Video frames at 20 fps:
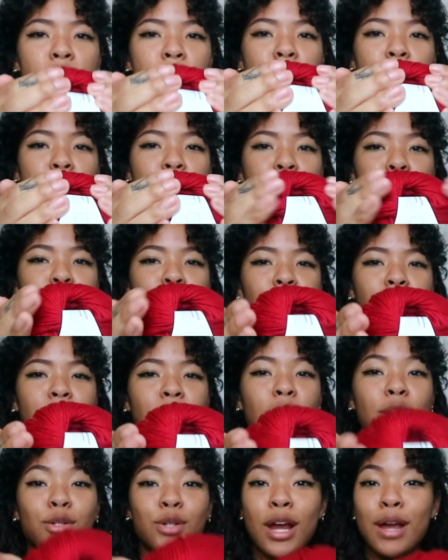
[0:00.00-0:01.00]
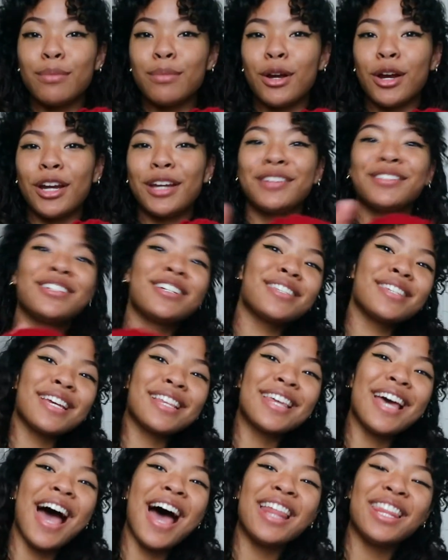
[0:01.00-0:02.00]
a cranberry, just
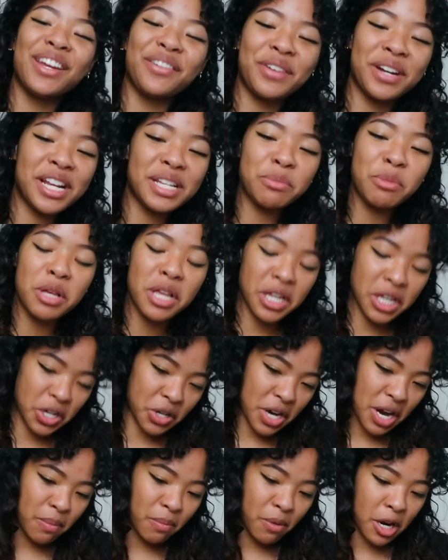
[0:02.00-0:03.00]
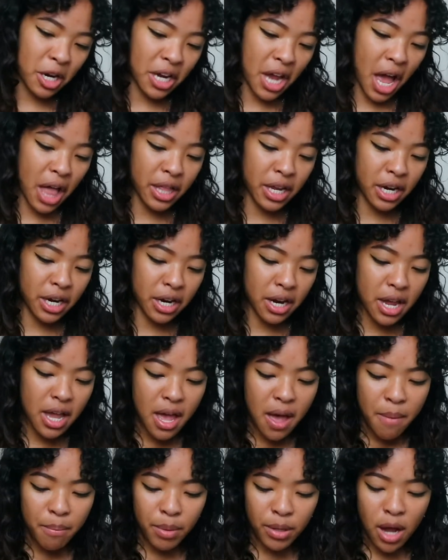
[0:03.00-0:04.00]
like the other one. It's more like a cranberry color,
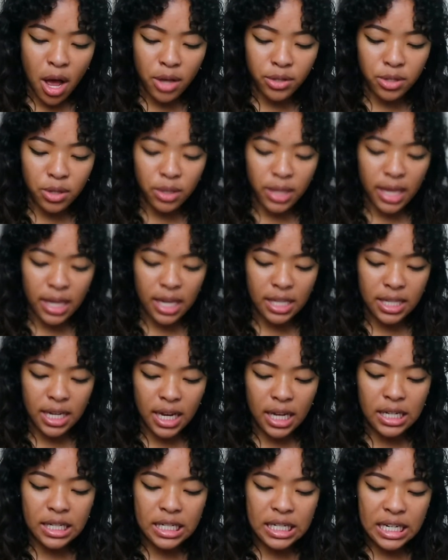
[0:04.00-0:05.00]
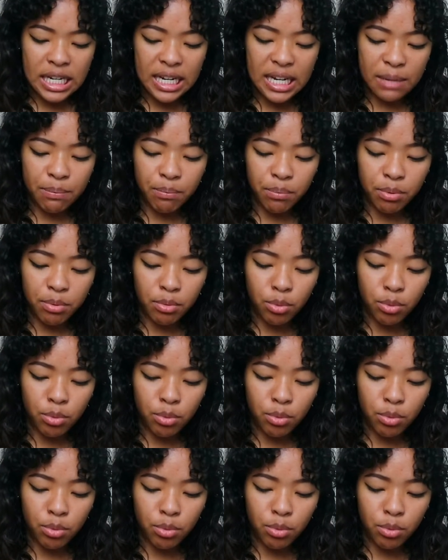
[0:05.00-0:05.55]
but also like it's like a deep